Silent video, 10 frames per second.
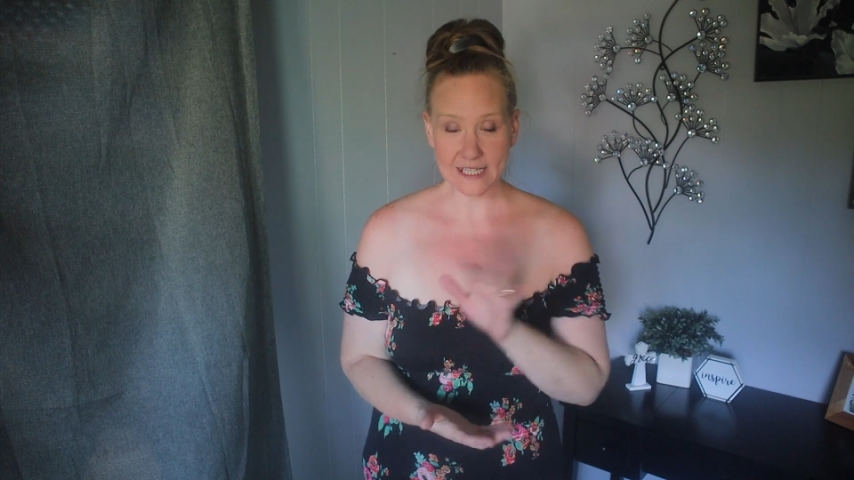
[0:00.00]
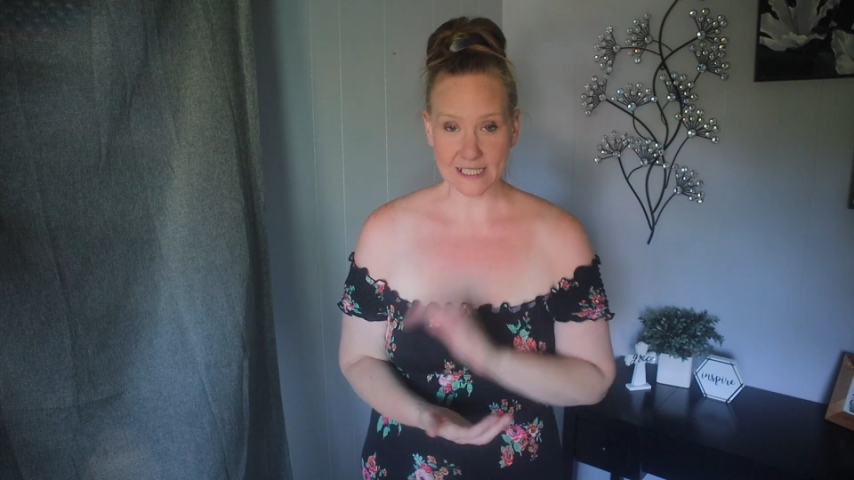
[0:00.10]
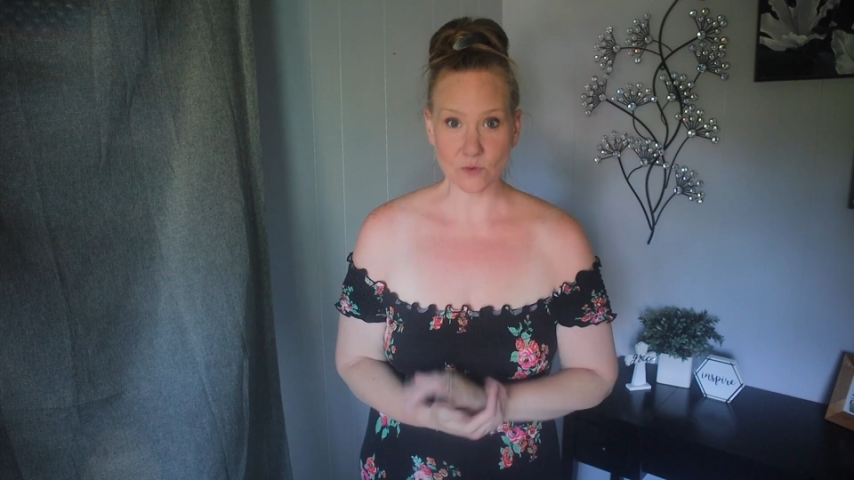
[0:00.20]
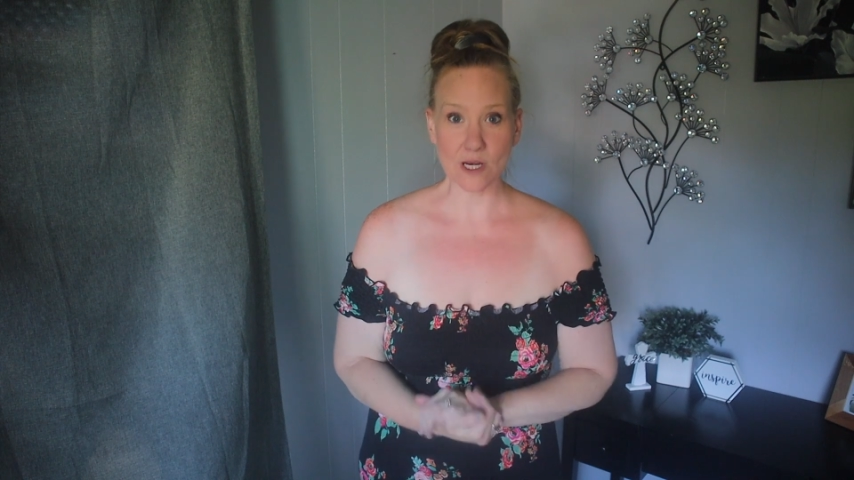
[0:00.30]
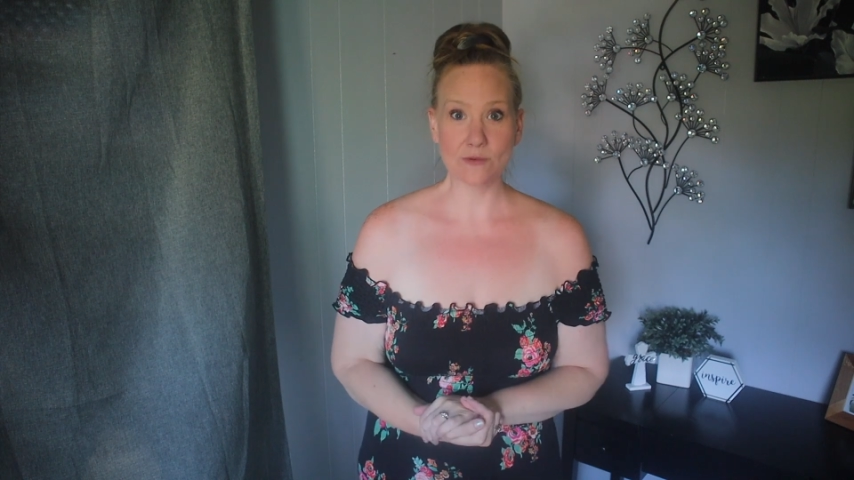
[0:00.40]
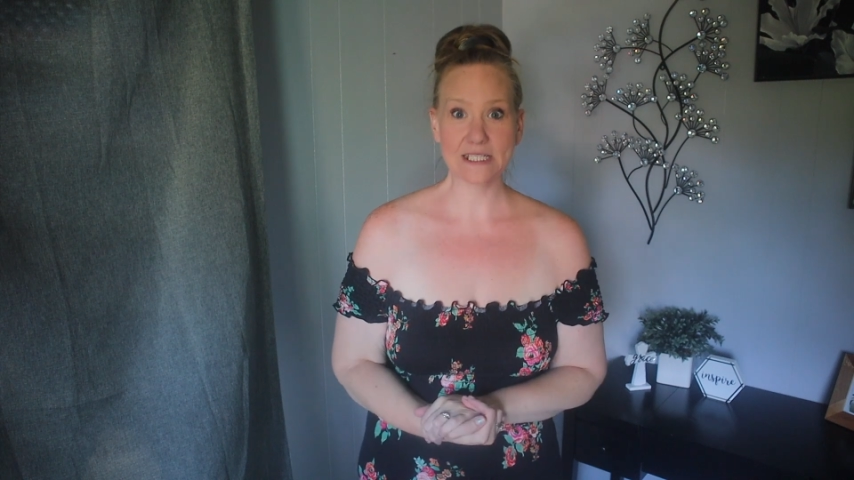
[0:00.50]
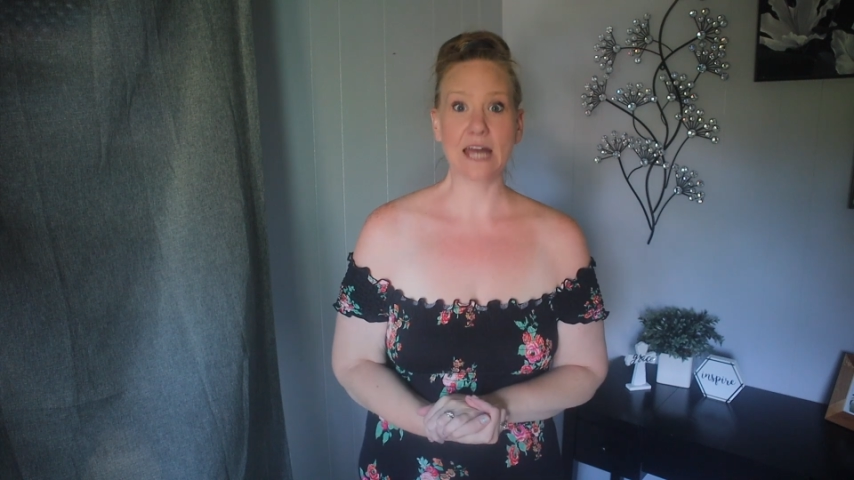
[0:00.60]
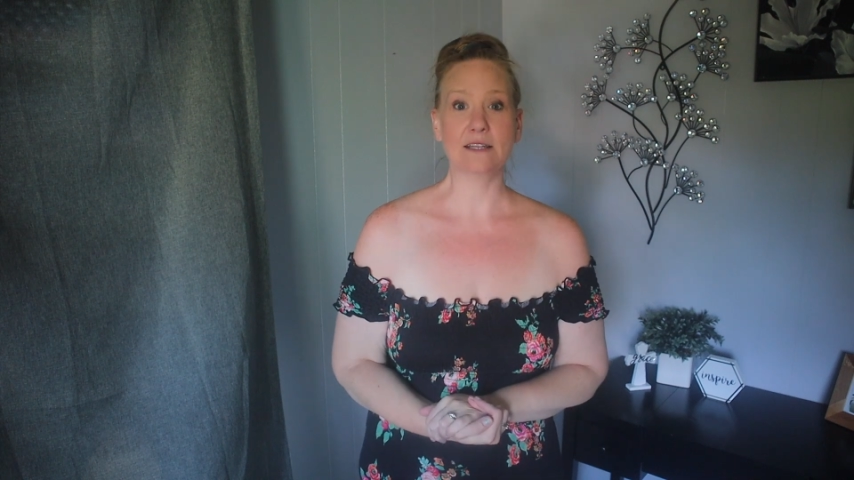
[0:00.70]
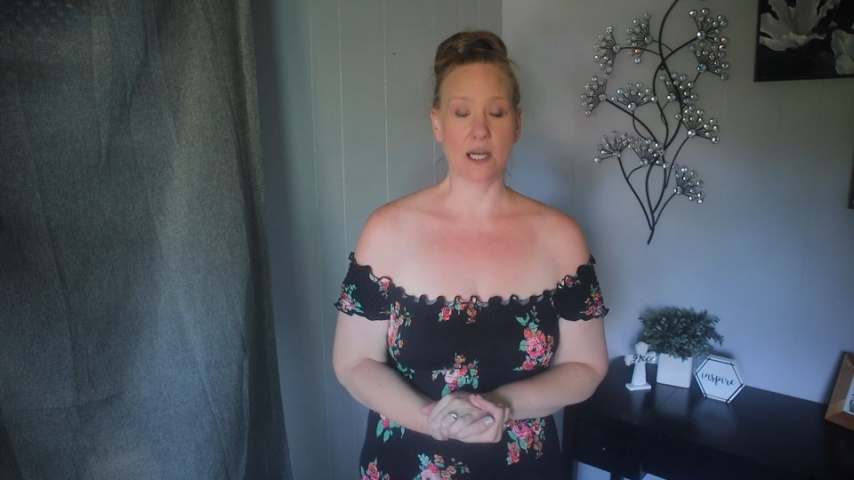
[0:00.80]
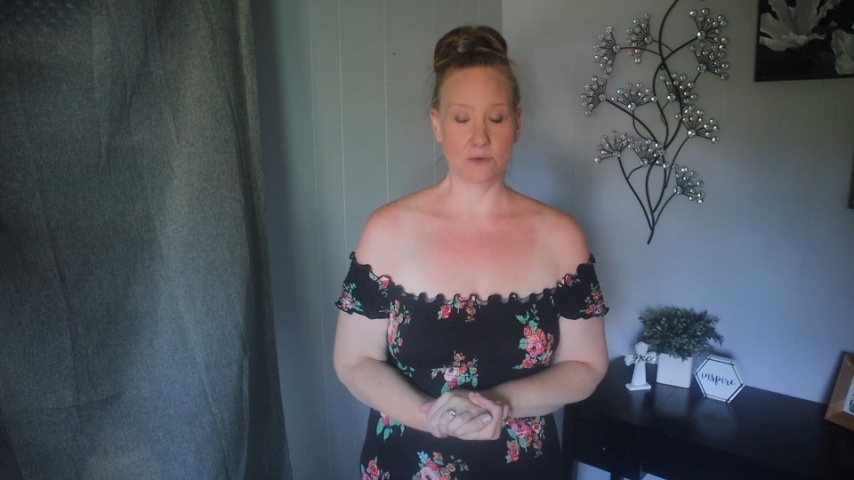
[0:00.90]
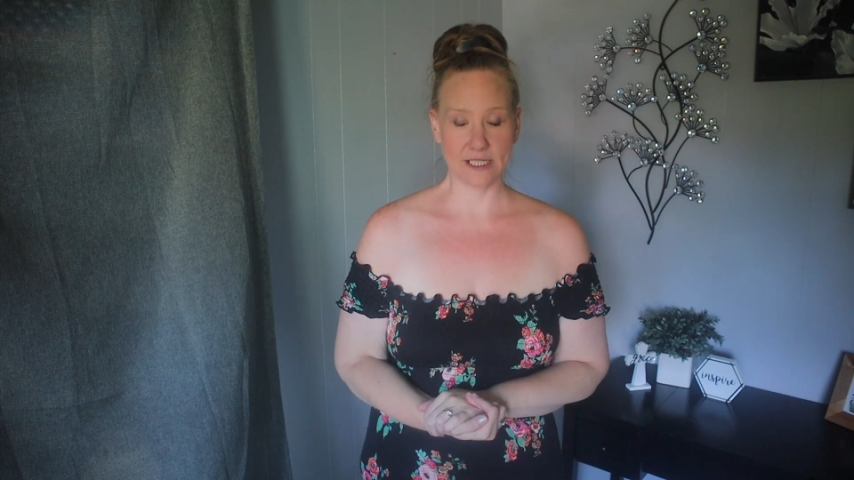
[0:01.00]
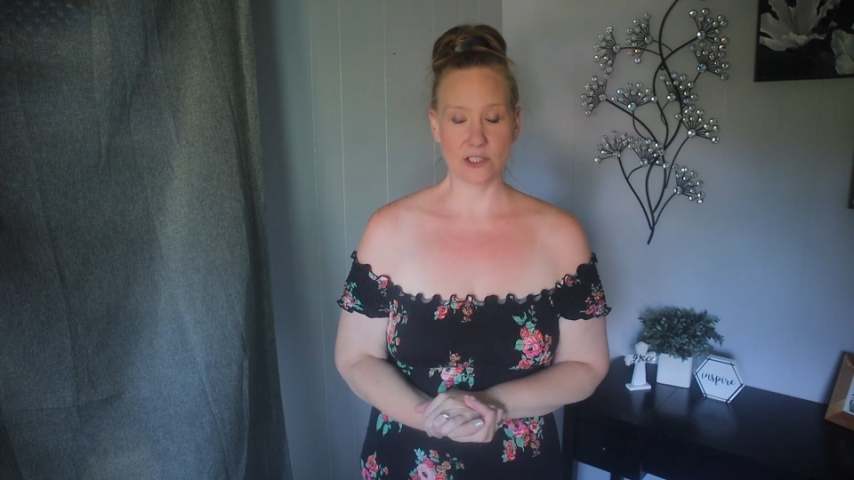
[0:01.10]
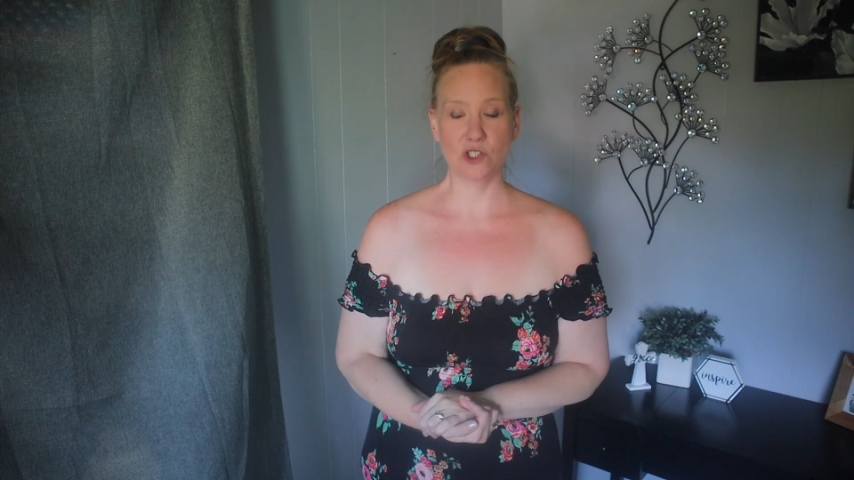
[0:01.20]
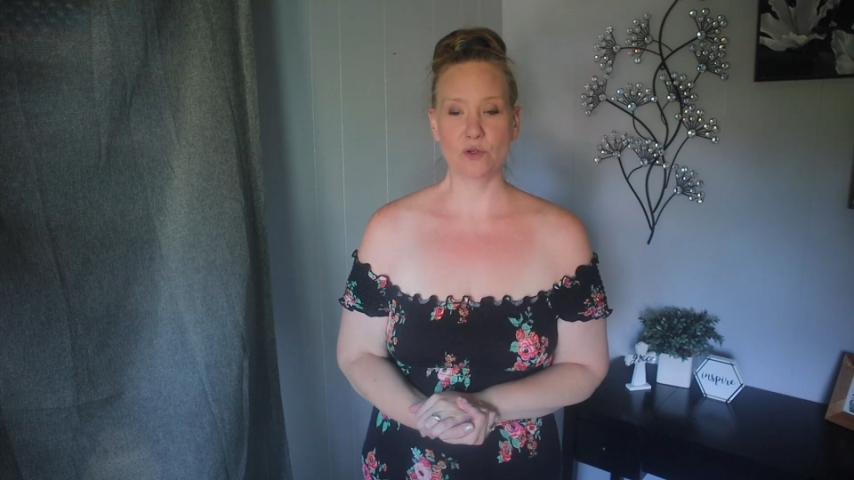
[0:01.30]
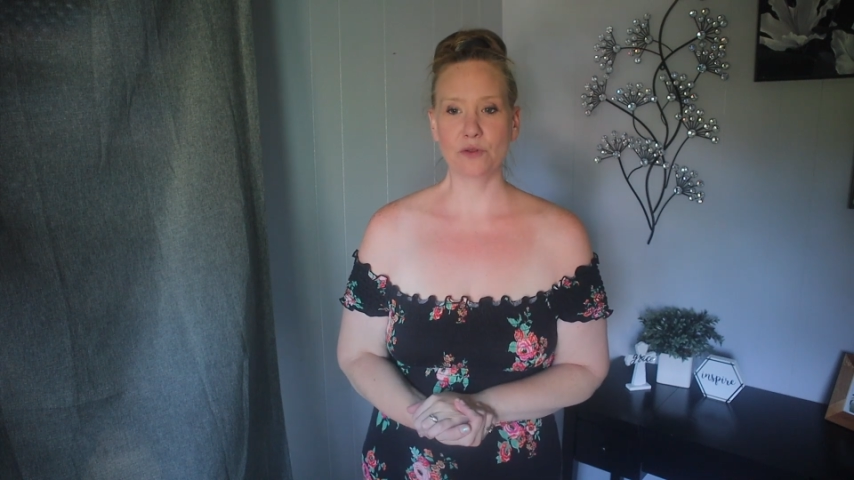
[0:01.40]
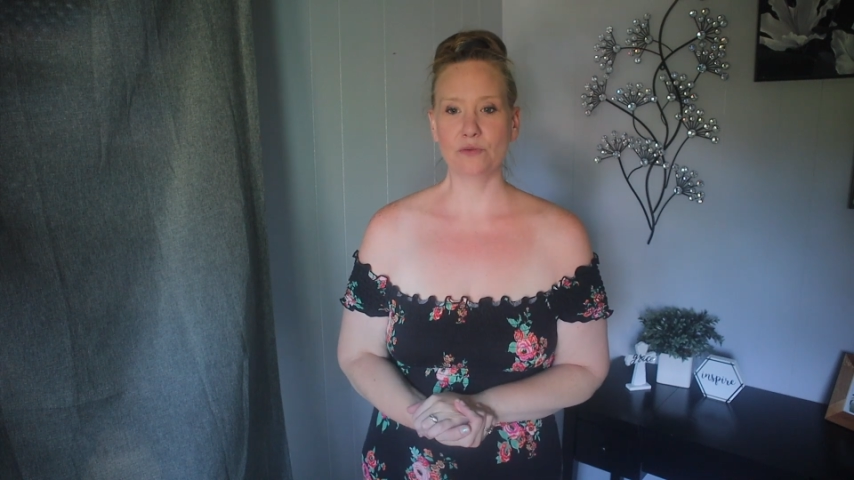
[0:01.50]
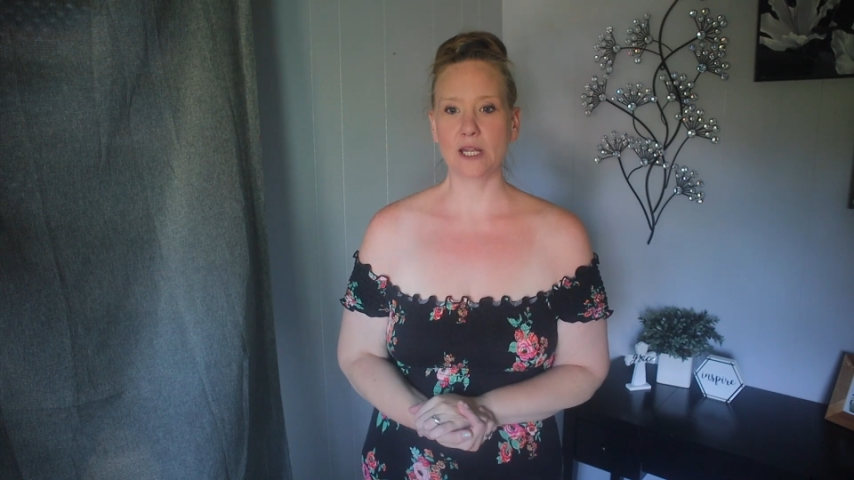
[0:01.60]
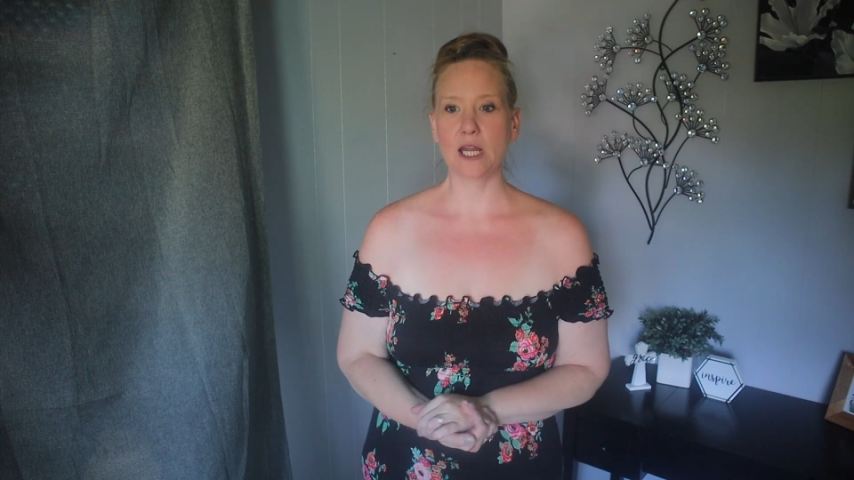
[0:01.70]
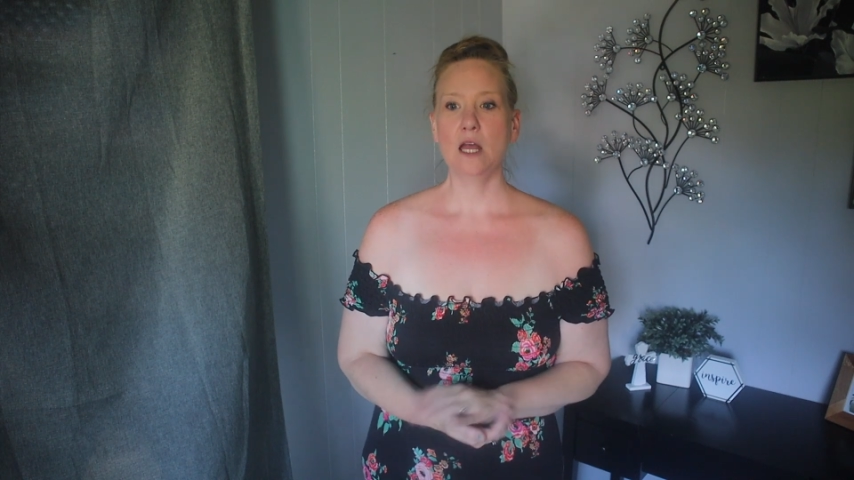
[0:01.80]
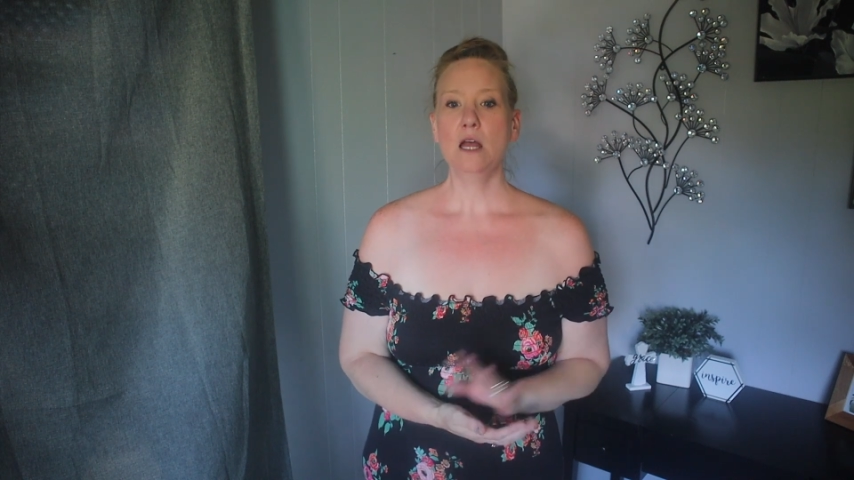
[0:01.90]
that's what I was at. I was at 203.